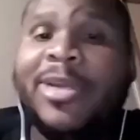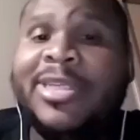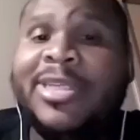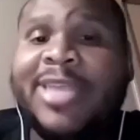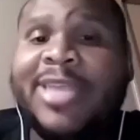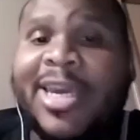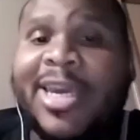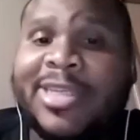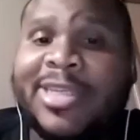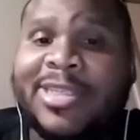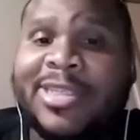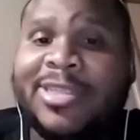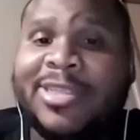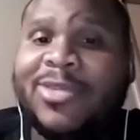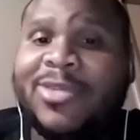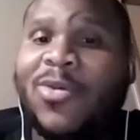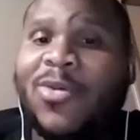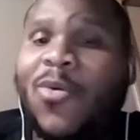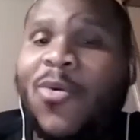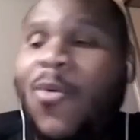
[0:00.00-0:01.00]

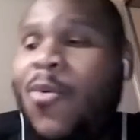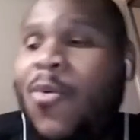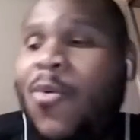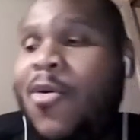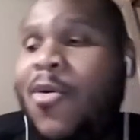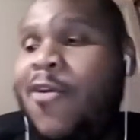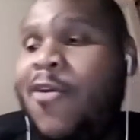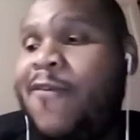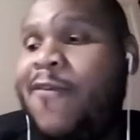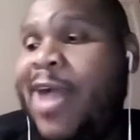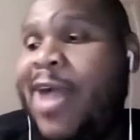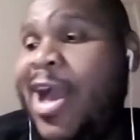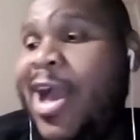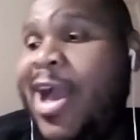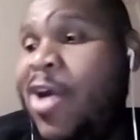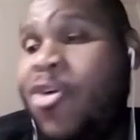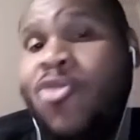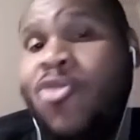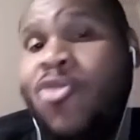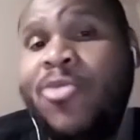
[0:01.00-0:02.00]
taxes. If I
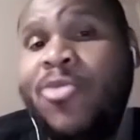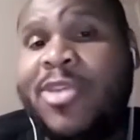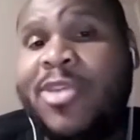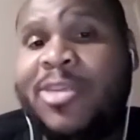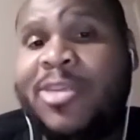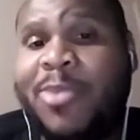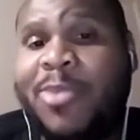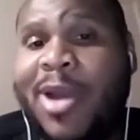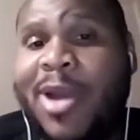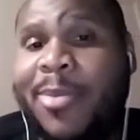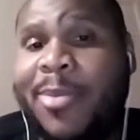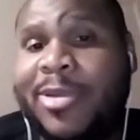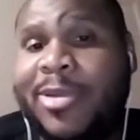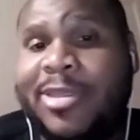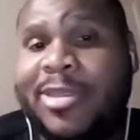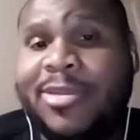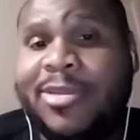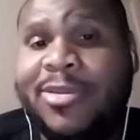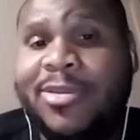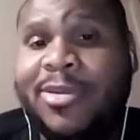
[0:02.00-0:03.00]
own this
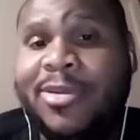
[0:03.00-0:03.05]
property,